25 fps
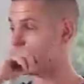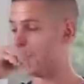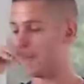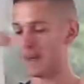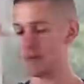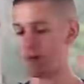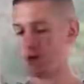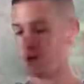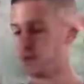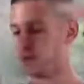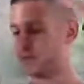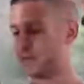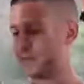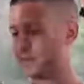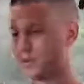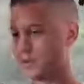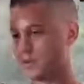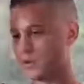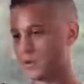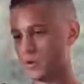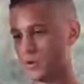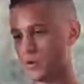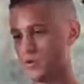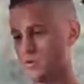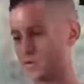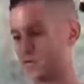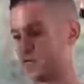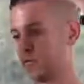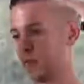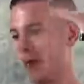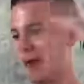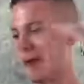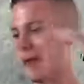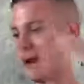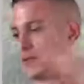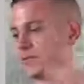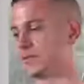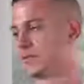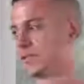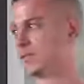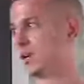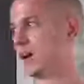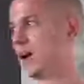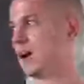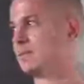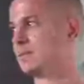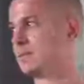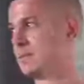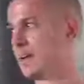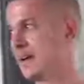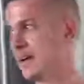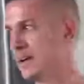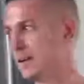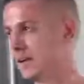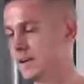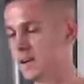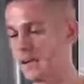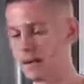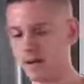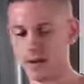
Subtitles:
and you can write out the top 10